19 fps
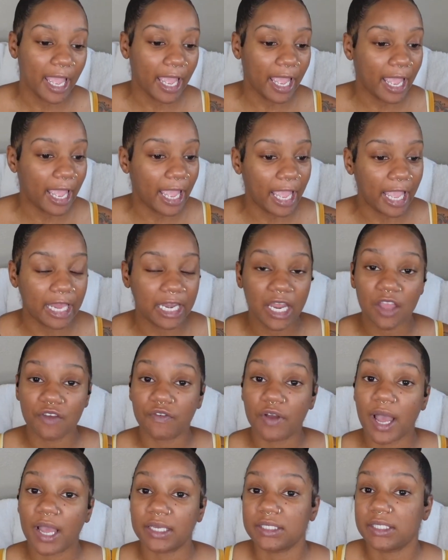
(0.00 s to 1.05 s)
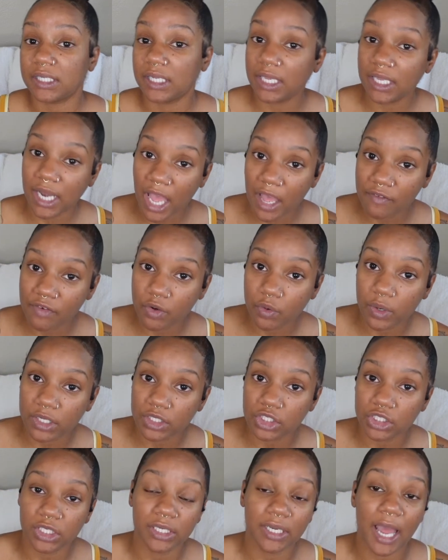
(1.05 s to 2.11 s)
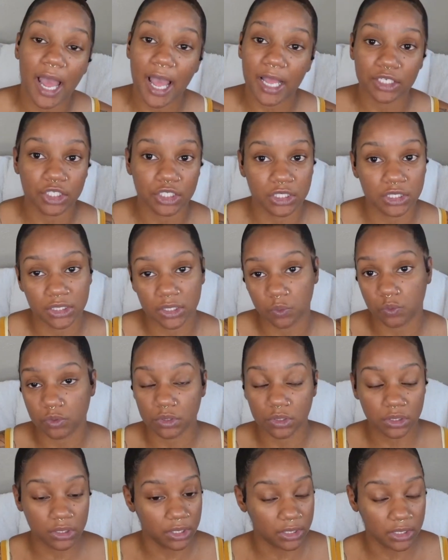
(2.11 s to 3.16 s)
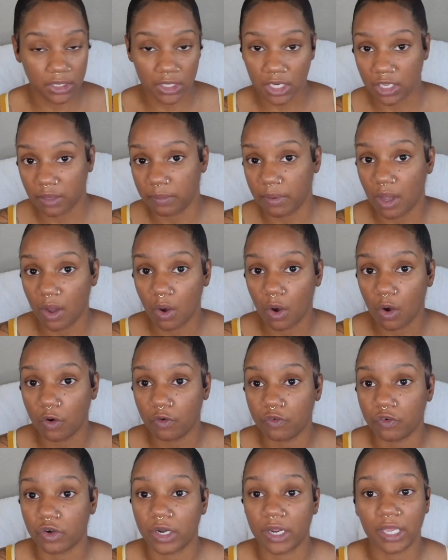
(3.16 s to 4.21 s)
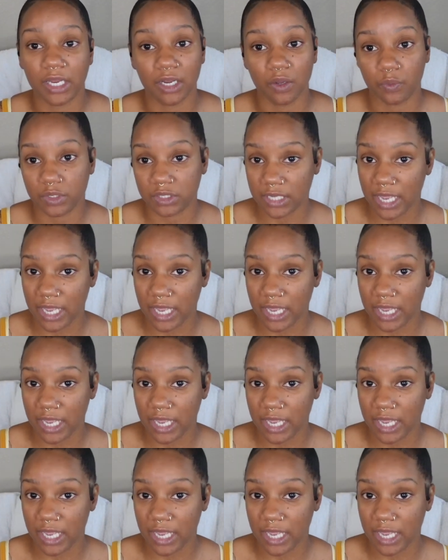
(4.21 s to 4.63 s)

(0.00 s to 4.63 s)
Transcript: And if I did have a question, I just sent an email over and it was